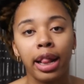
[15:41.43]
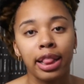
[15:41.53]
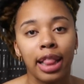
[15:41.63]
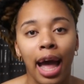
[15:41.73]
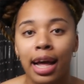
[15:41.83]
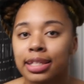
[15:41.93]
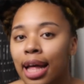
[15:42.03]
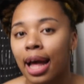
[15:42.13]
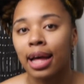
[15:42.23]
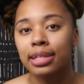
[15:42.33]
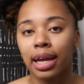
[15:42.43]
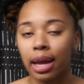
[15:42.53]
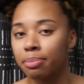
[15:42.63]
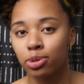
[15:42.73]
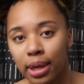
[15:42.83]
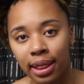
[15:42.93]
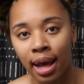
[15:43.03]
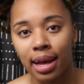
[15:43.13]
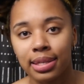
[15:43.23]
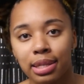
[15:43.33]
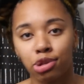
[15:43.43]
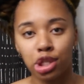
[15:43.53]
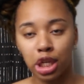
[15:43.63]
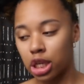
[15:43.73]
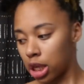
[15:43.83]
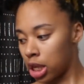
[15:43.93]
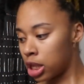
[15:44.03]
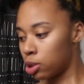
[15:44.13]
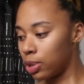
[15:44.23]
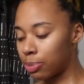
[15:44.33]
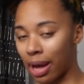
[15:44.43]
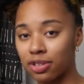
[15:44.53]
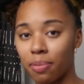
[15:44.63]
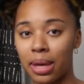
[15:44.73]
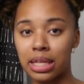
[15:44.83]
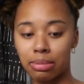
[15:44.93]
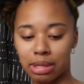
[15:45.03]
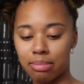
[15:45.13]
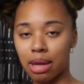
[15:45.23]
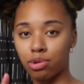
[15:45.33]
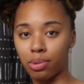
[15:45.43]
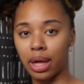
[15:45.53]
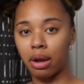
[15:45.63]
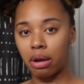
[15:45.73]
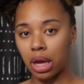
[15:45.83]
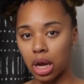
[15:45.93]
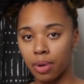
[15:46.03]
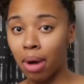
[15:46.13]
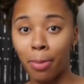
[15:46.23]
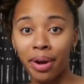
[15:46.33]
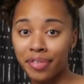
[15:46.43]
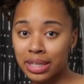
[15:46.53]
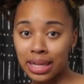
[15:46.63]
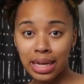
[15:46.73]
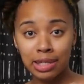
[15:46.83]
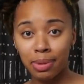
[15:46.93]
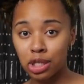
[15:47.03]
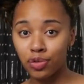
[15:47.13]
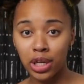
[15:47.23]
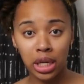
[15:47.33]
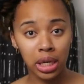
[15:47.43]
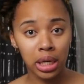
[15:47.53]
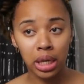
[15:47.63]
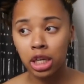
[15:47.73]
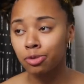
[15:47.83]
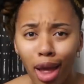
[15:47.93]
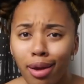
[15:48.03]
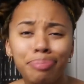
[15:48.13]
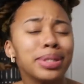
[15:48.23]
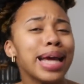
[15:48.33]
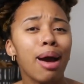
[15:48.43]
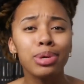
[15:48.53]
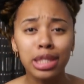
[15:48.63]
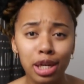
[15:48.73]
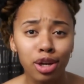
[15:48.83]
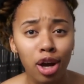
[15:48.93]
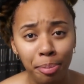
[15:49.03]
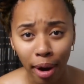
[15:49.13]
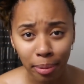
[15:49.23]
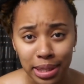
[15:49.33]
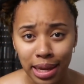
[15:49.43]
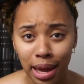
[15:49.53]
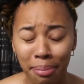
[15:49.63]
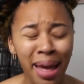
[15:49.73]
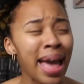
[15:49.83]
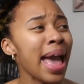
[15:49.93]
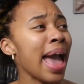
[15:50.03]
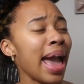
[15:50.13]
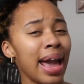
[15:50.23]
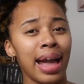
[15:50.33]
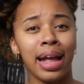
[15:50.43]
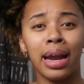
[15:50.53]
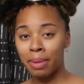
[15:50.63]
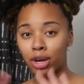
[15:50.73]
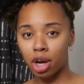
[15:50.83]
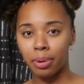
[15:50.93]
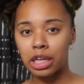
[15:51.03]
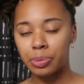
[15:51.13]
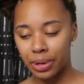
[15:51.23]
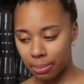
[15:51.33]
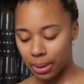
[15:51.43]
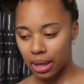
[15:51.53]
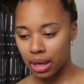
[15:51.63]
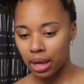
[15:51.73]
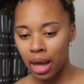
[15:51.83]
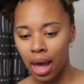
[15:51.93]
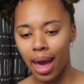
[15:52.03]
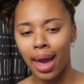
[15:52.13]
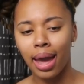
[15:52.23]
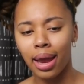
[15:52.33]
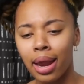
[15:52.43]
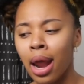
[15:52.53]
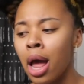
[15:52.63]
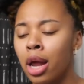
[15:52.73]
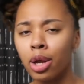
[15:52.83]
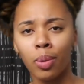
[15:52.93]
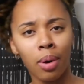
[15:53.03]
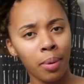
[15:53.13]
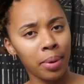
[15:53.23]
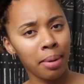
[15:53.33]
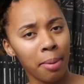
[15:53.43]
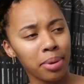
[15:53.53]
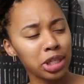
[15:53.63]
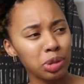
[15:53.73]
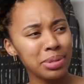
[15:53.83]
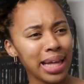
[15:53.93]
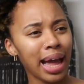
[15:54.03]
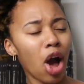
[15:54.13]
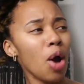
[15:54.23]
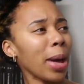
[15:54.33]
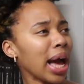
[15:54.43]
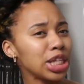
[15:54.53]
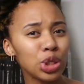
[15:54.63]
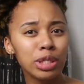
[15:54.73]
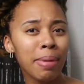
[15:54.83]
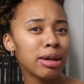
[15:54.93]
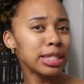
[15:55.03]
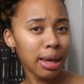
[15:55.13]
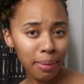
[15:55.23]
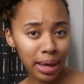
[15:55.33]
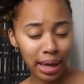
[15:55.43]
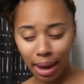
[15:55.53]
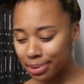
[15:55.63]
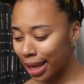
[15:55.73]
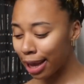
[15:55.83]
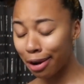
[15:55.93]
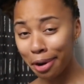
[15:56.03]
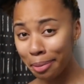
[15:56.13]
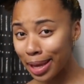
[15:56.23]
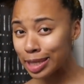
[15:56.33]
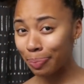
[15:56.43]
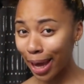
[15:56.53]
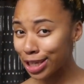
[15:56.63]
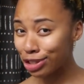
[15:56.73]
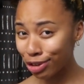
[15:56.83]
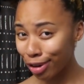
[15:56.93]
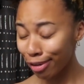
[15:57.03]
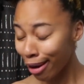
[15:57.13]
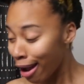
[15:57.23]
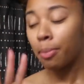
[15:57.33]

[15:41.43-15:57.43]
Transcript: and thighs, like in between thighs. Those are good sweet spots for me. And sometimes I'll do it here and here. My boyfriend said it smells really good. And bitch, I went to the dog park one time, and my dog park's pretty big. And the one woman in my building, she was like, oh my gosh, you smell so good. I was like, girl, it's pink sugar.